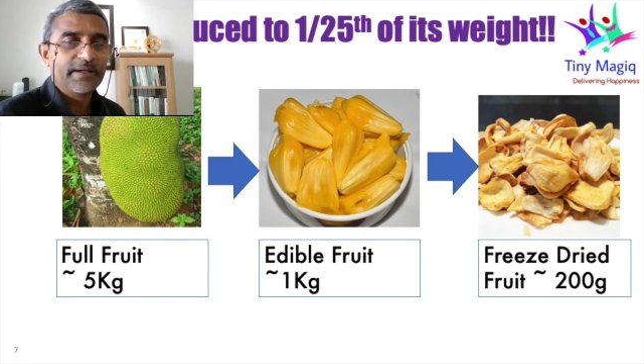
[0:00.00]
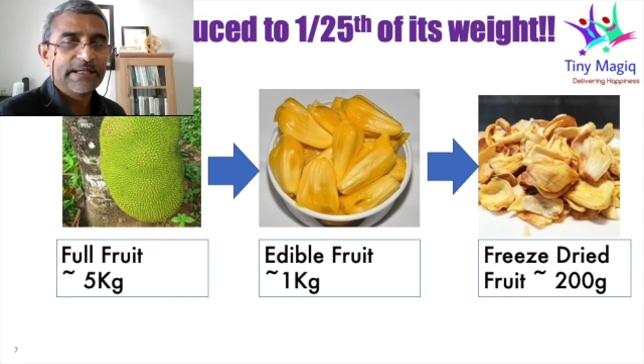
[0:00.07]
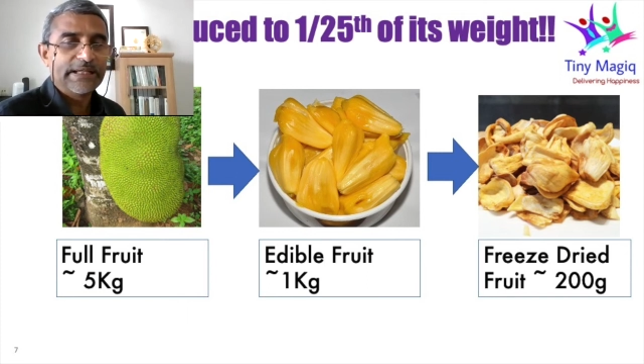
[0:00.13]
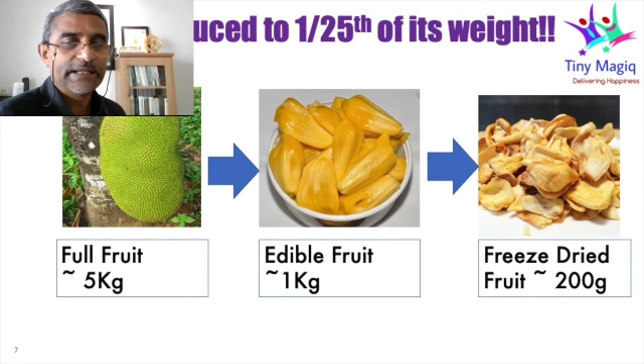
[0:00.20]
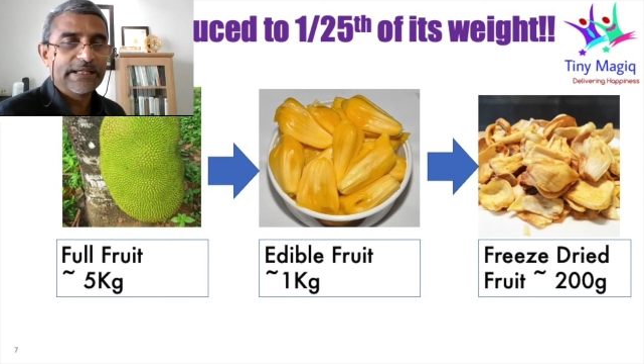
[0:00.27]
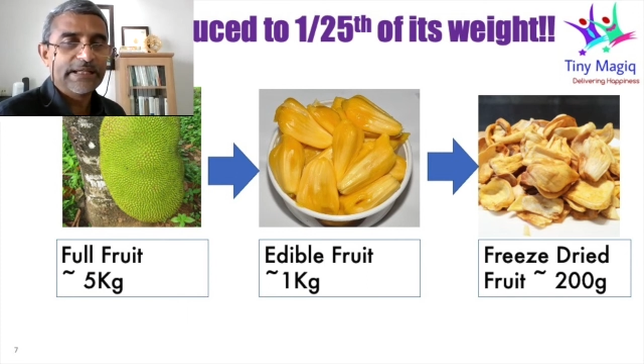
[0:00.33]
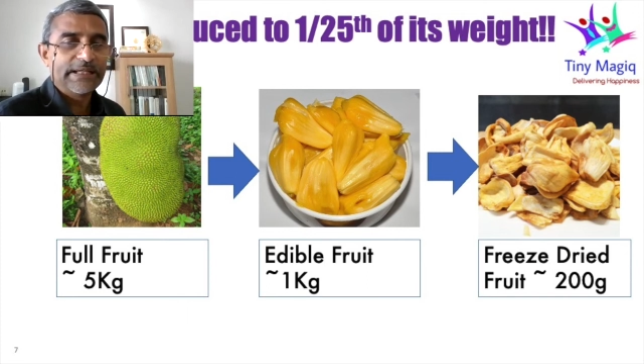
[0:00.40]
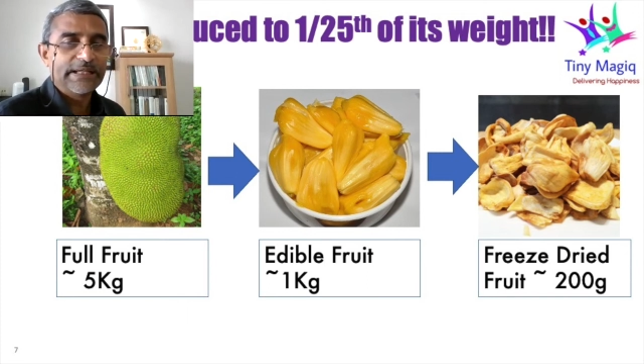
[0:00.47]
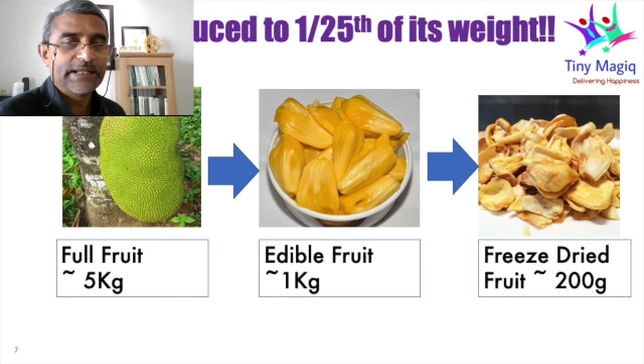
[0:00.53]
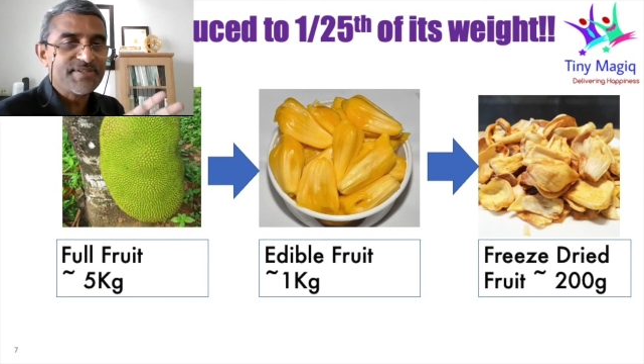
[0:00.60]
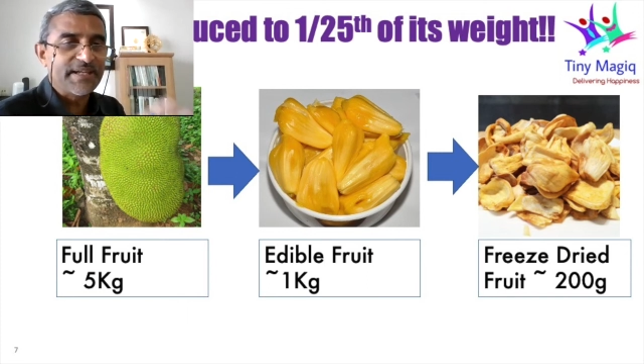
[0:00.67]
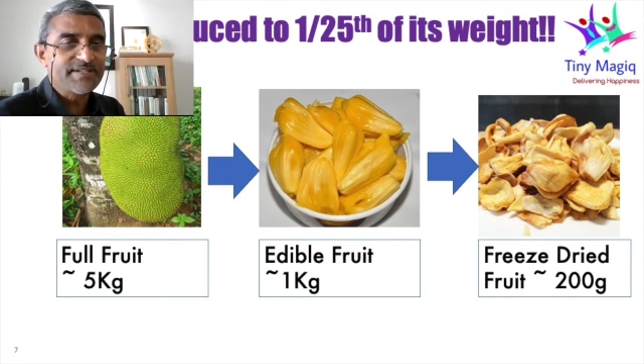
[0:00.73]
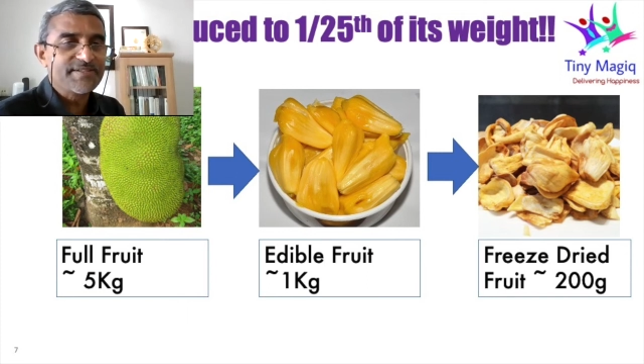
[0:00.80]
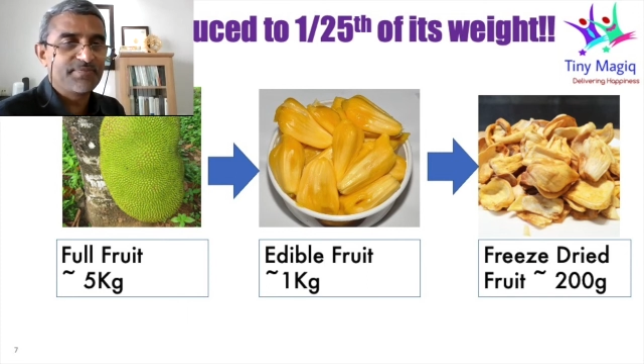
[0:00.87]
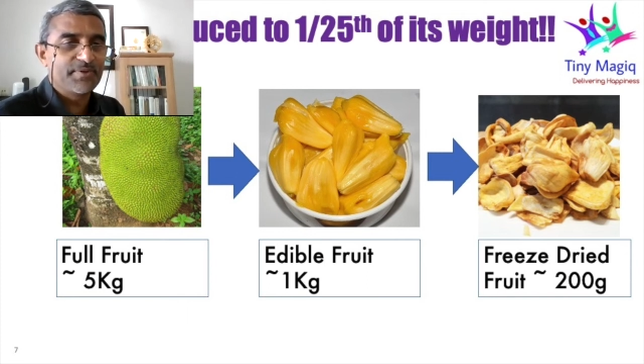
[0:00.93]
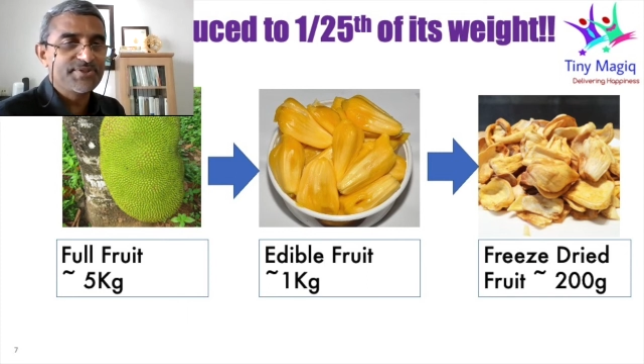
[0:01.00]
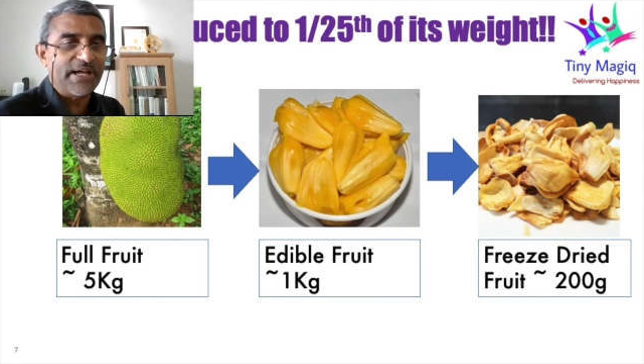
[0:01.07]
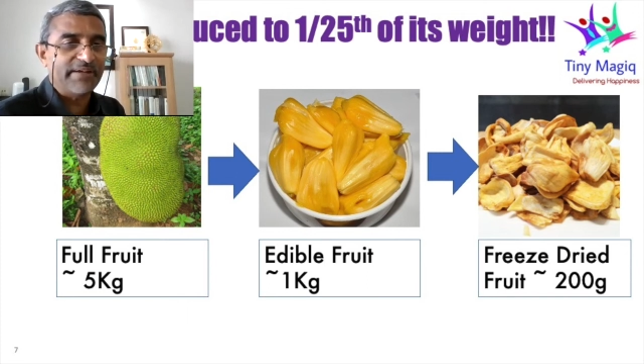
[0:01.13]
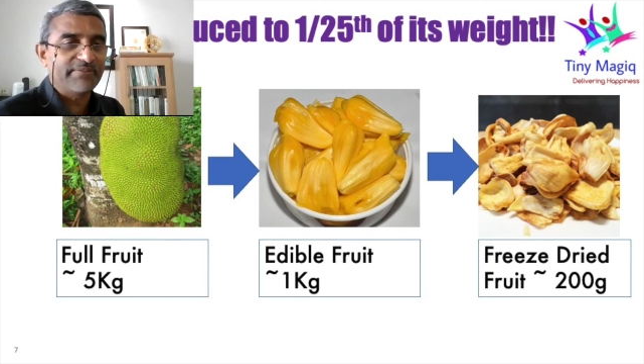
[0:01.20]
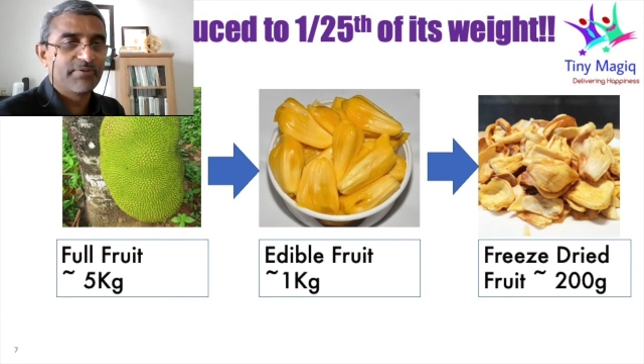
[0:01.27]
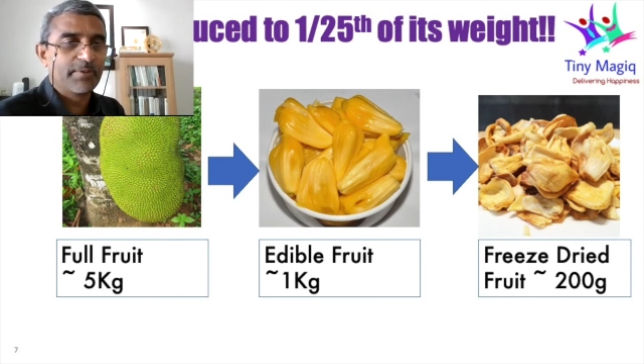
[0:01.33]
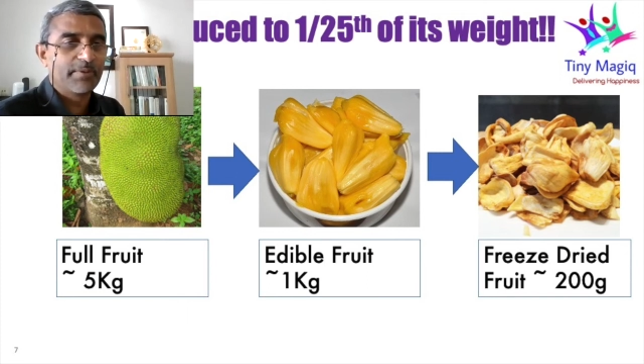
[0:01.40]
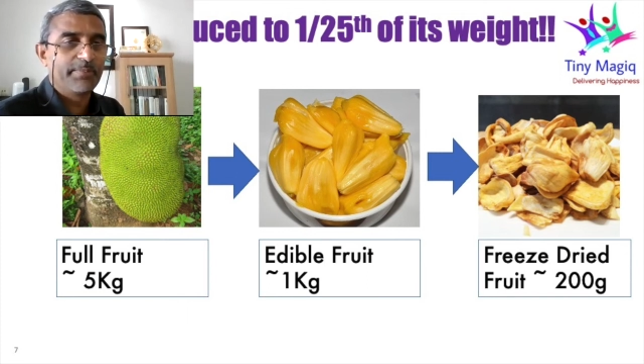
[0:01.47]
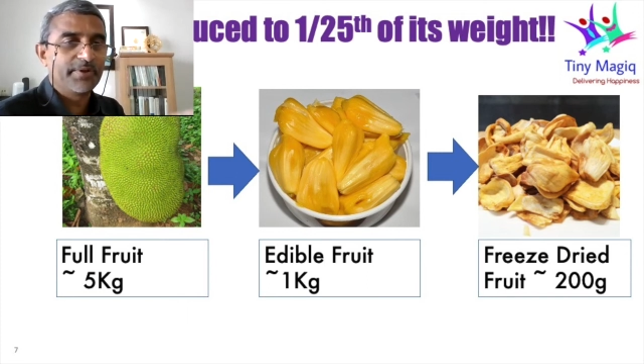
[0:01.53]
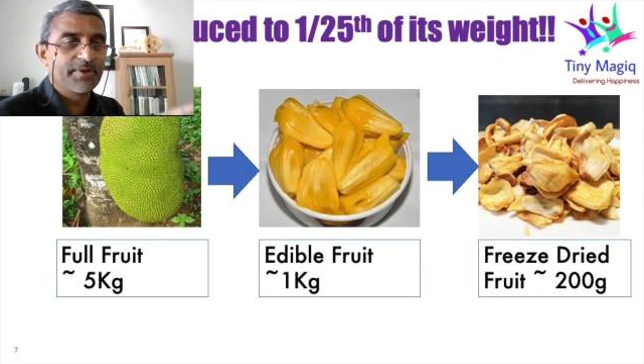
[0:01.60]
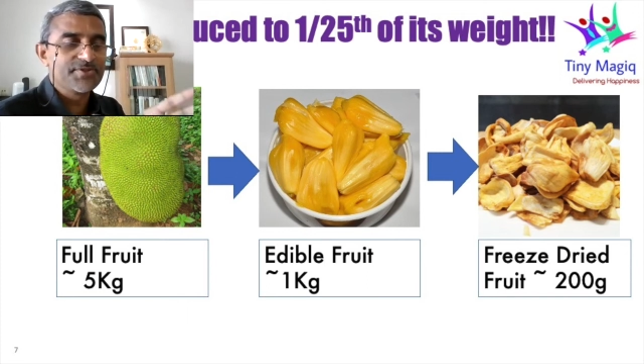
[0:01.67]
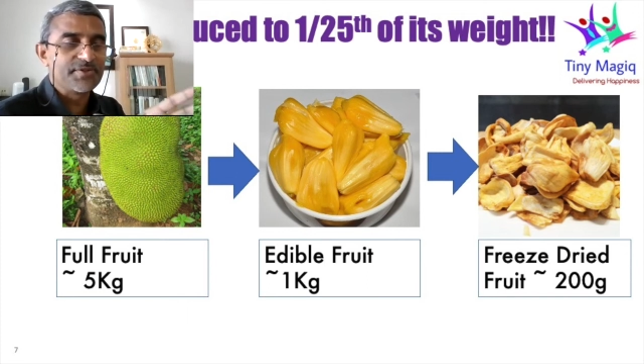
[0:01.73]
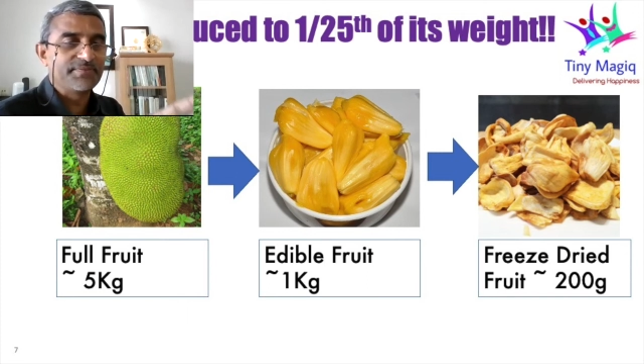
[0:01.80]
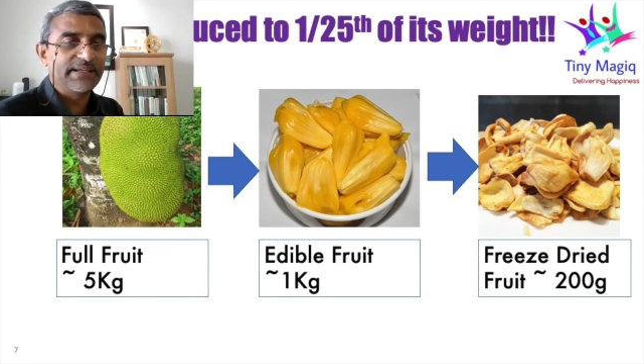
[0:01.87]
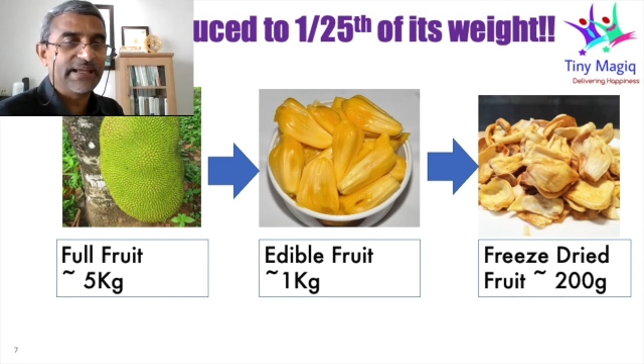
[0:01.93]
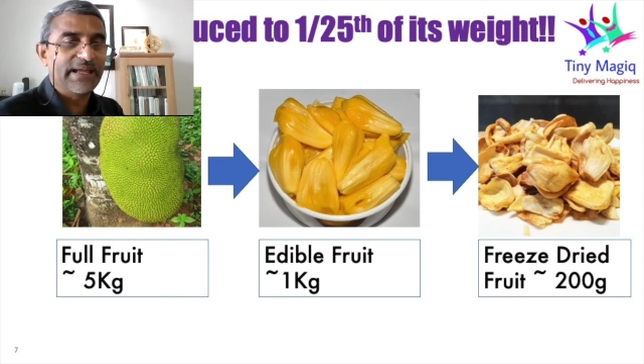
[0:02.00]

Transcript: it made sense for jackfruit because of the